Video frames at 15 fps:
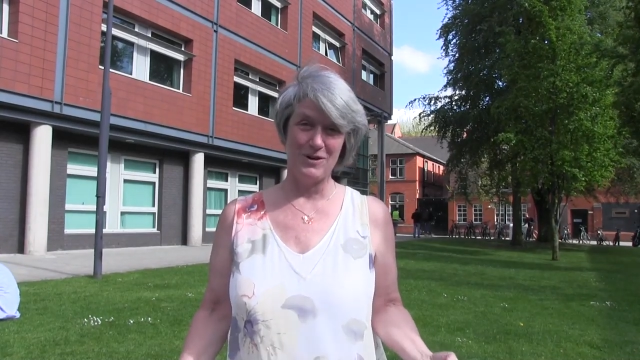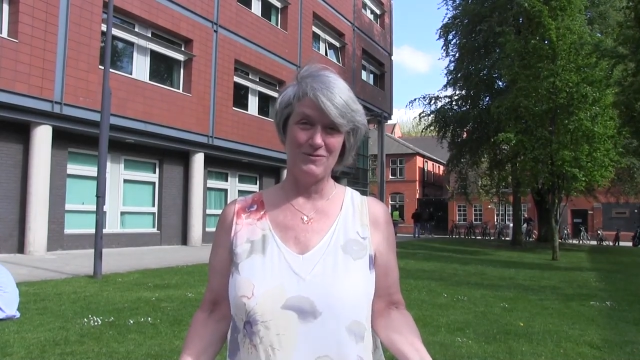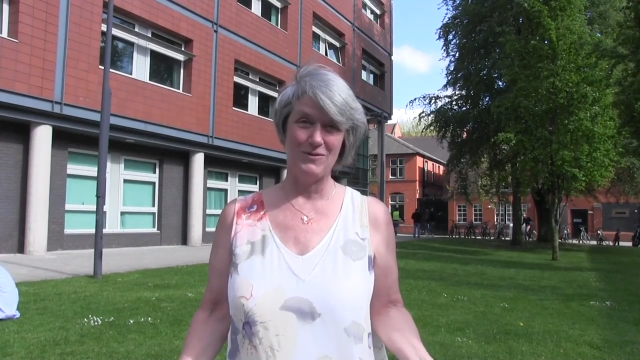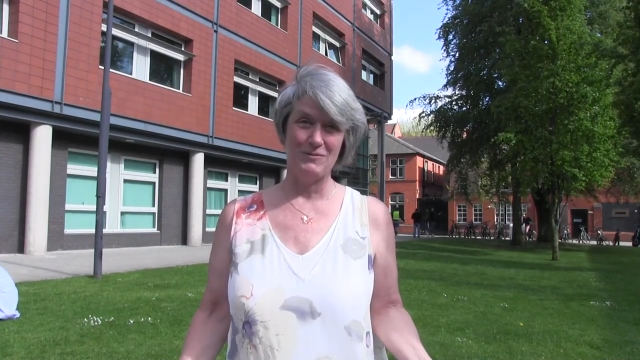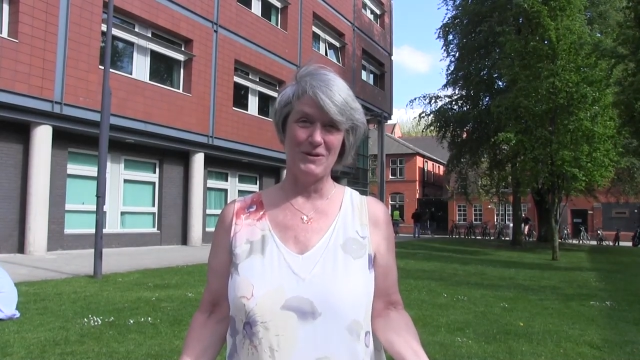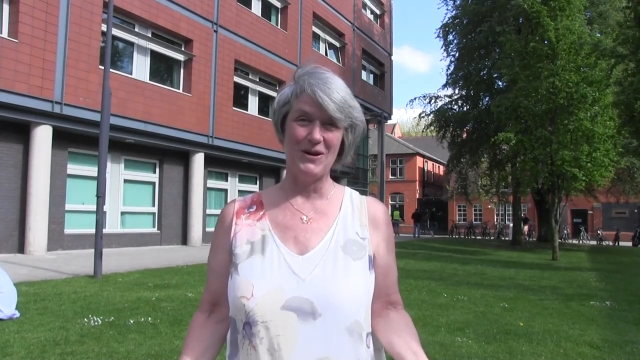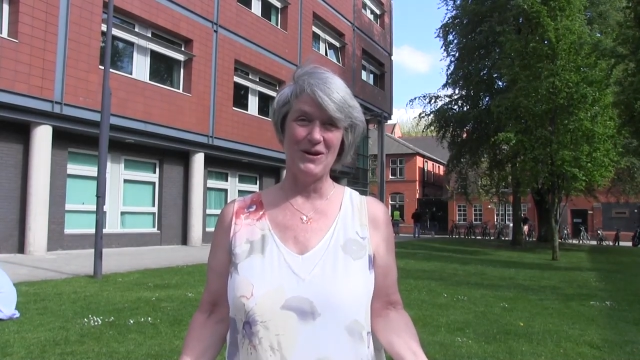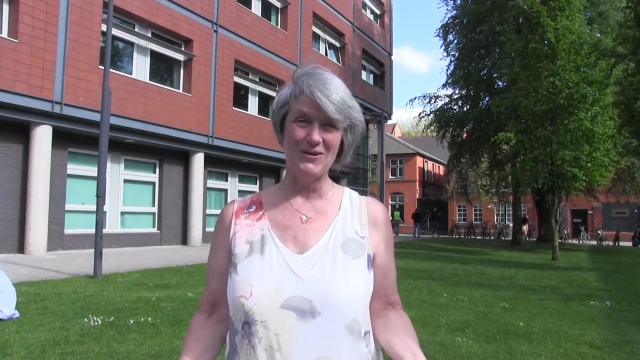of
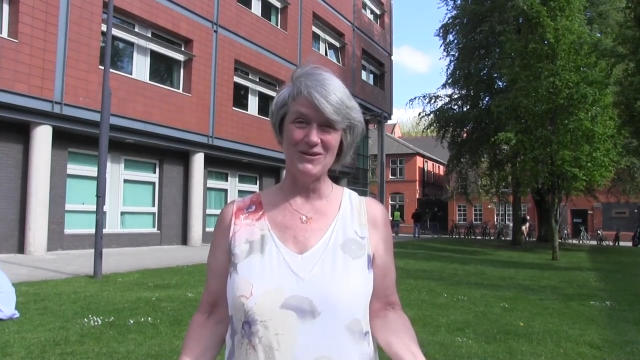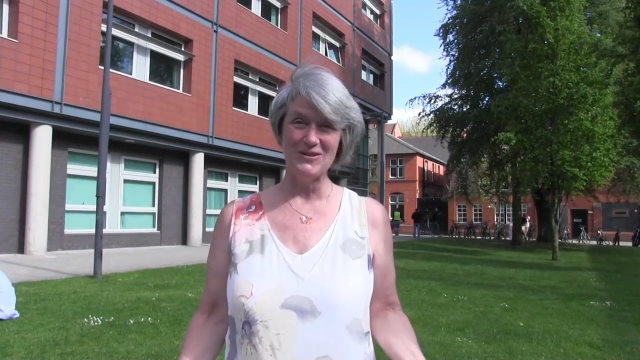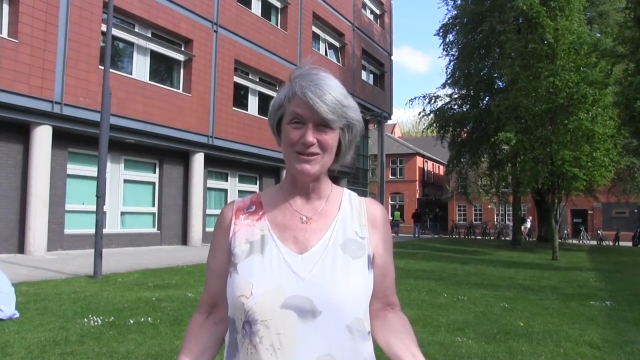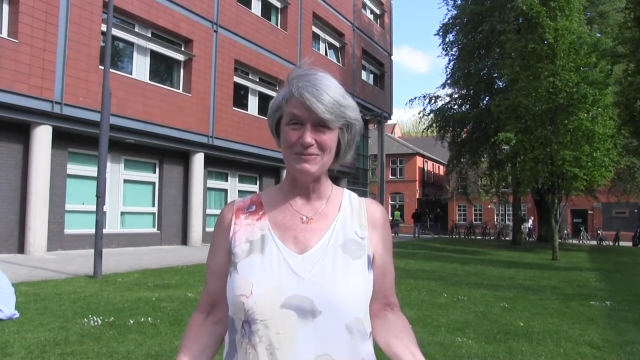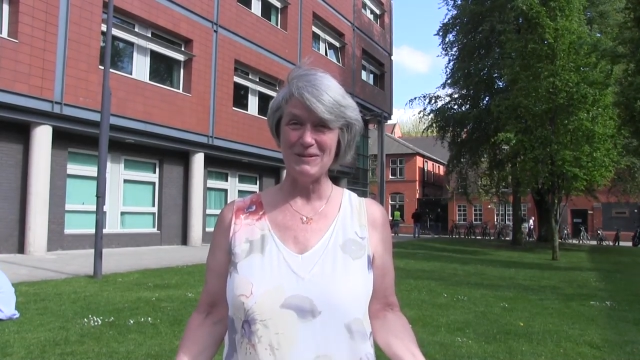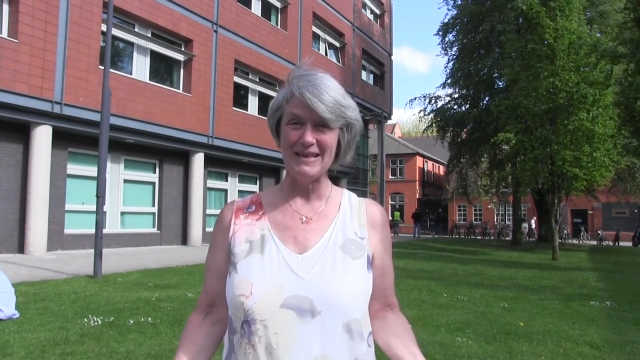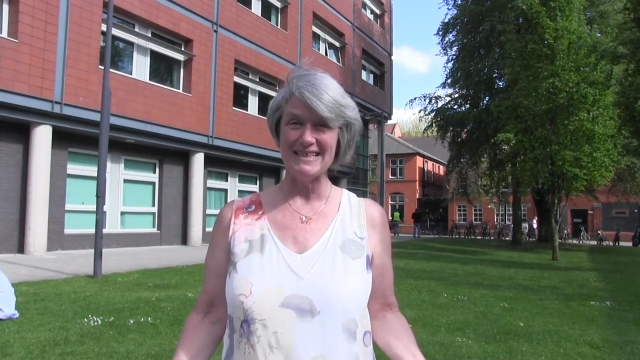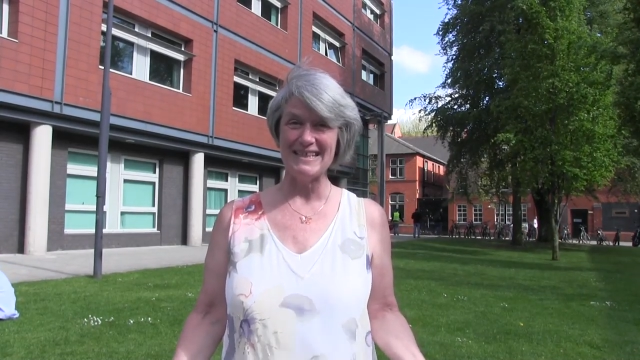the
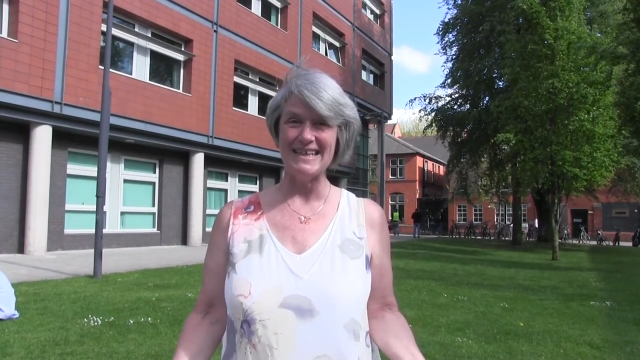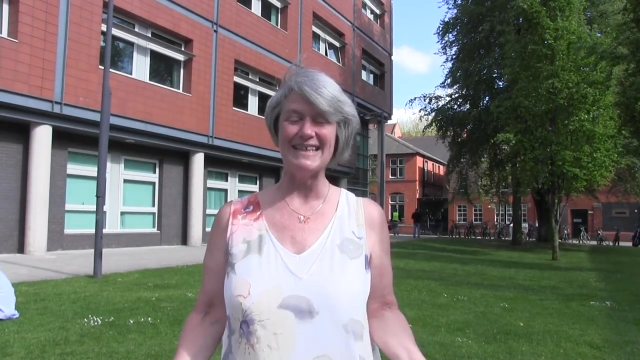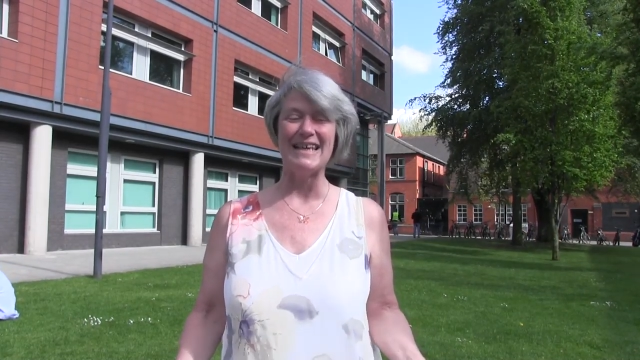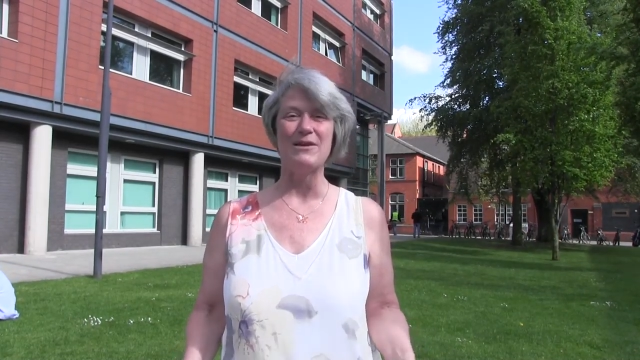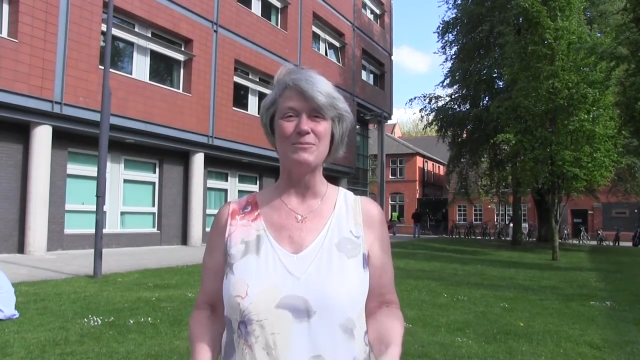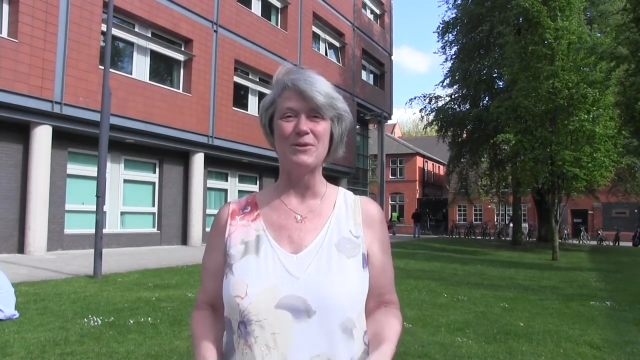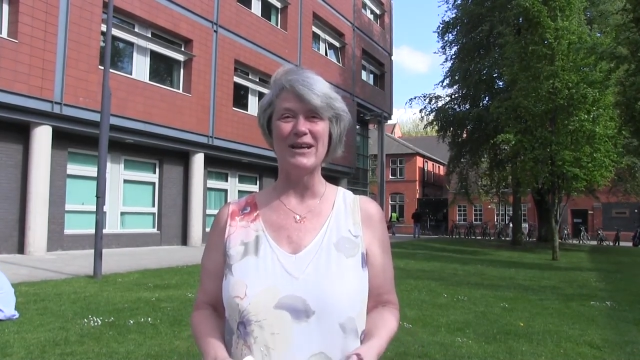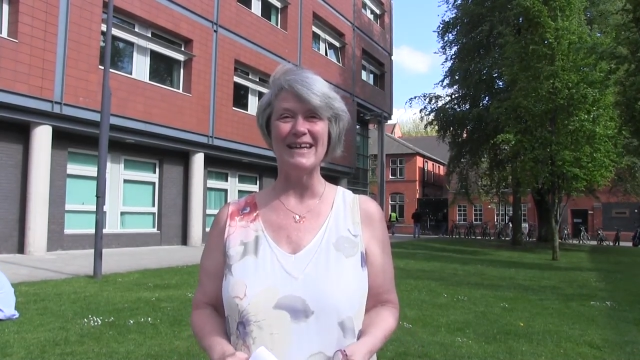partners might take
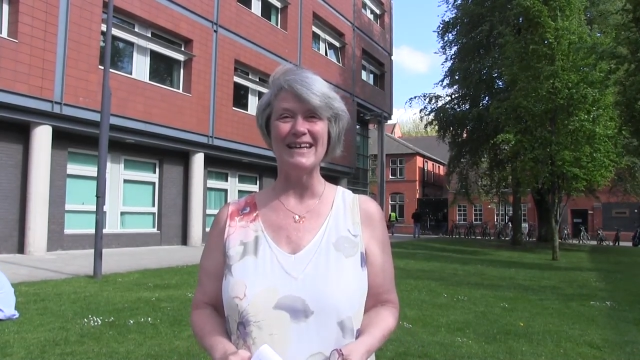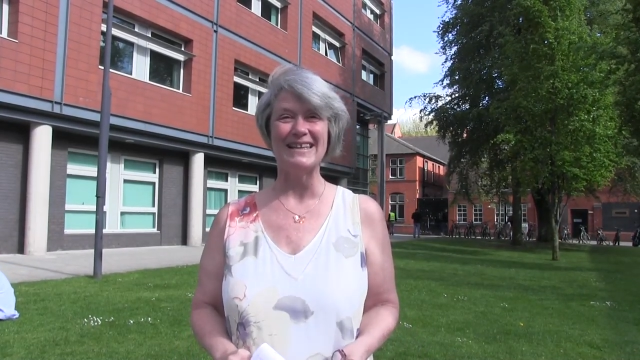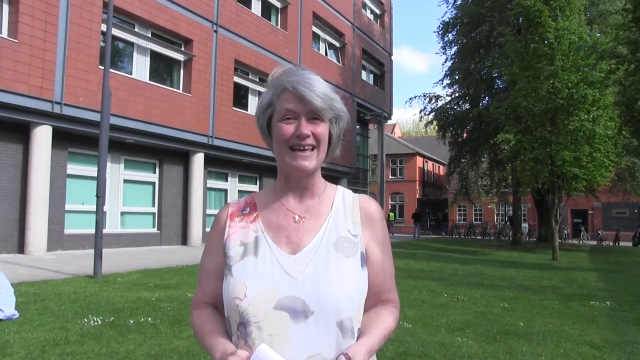that break,